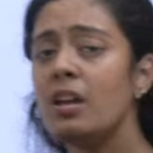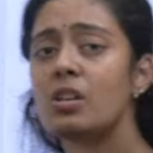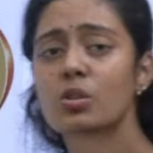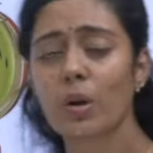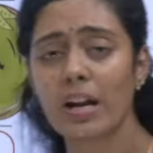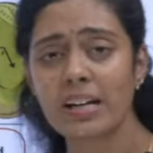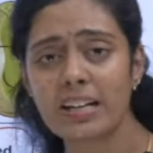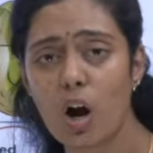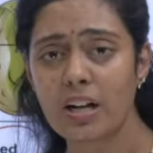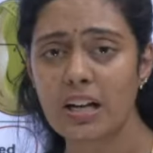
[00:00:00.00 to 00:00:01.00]
so rendu
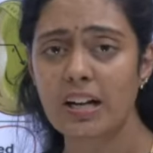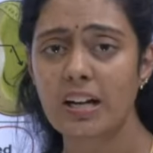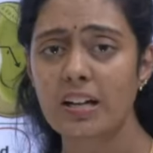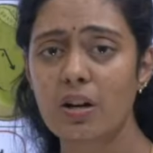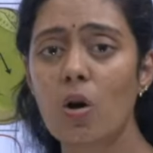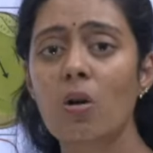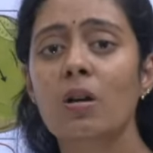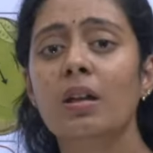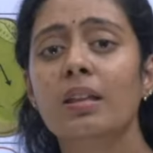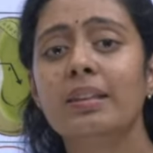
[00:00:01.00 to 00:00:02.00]
cotyledon irukum,
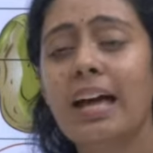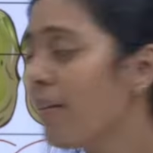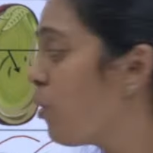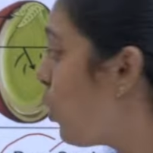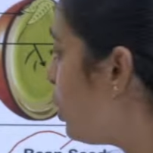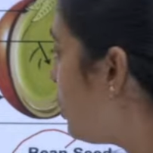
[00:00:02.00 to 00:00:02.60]
they are going to